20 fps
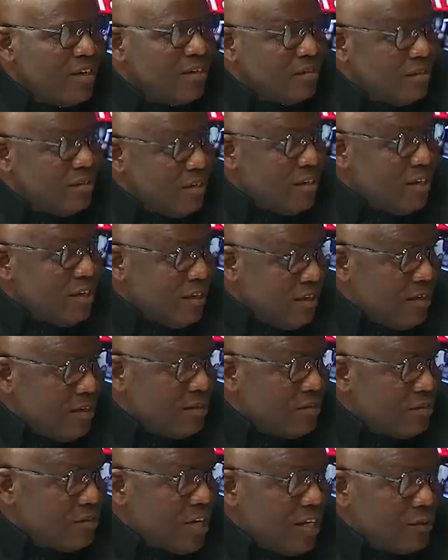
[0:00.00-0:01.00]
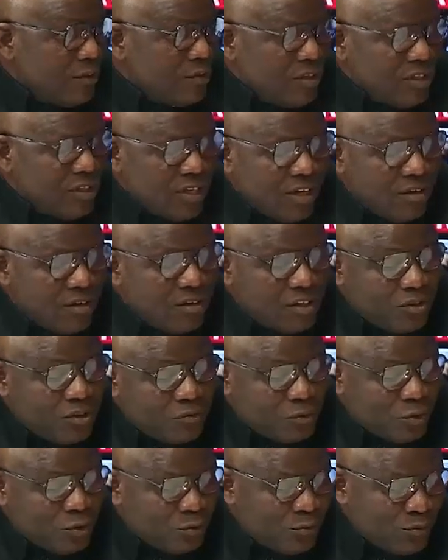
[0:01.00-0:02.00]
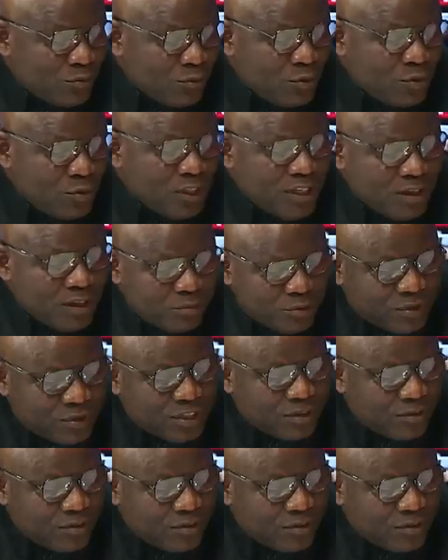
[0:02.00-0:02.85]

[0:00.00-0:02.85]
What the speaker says: decades counting now, and of course before we debuted